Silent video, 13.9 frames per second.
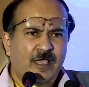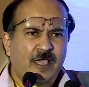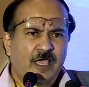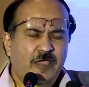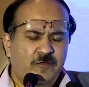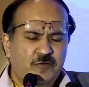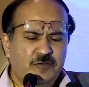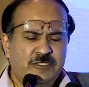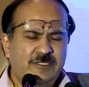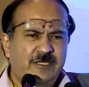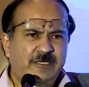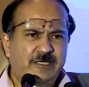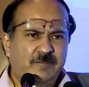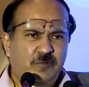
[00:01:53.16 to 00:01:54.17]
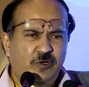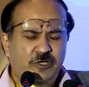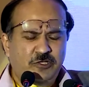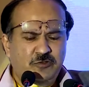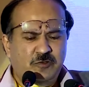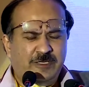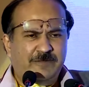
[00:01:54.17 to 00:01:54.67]
If you see the
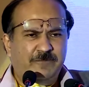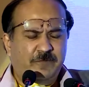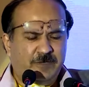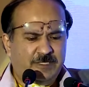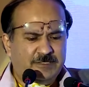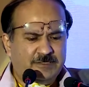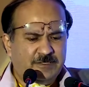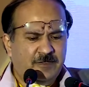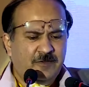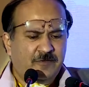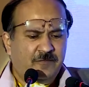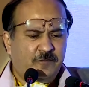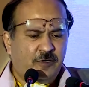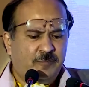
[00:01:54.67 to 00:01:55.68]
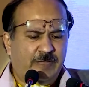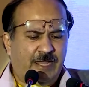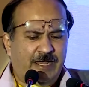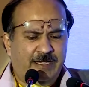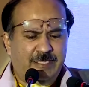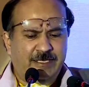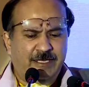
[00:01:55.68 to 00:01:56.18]
WHO reference from
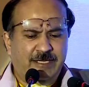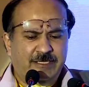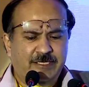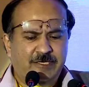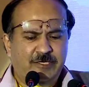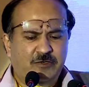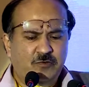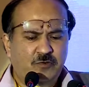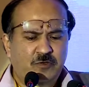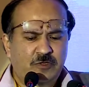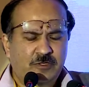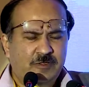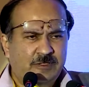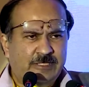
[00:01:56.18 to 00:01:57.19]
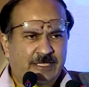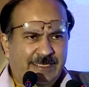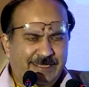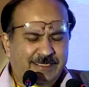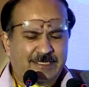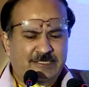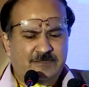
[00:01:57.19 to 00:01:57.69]
1980 to the
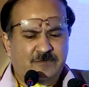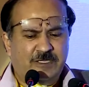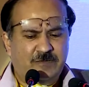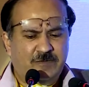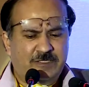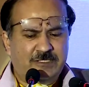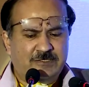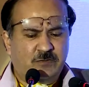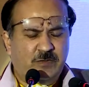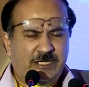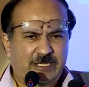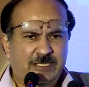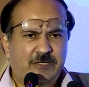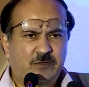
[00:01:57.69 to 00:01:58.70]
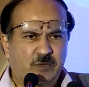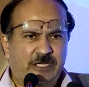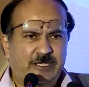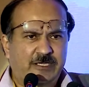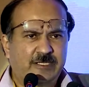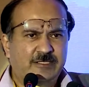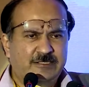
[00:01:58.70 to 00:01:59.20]
latest one, which is
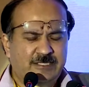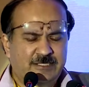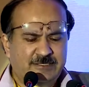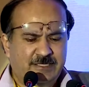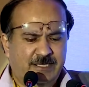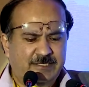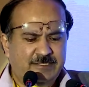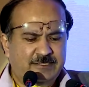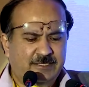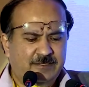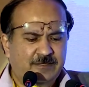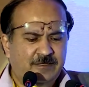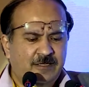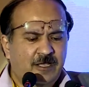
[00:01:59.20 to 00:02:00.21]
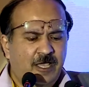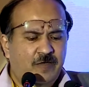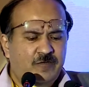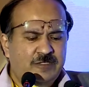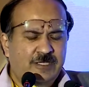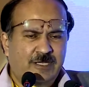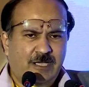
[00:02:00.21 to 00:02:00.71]
2020, the 6th edition, if you
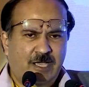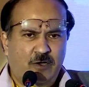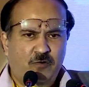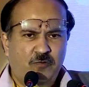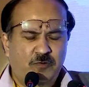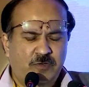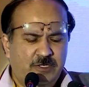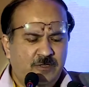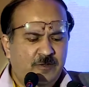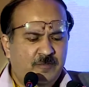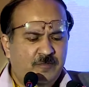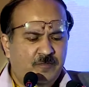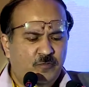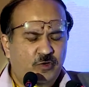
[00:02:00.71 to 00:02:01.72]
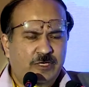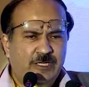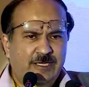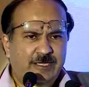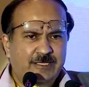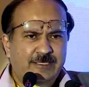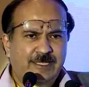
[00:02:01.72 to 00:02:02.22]
see the count,
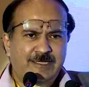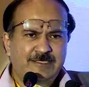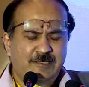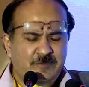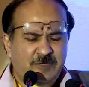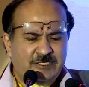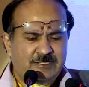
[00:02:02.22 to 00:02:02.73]
motility, there isn't much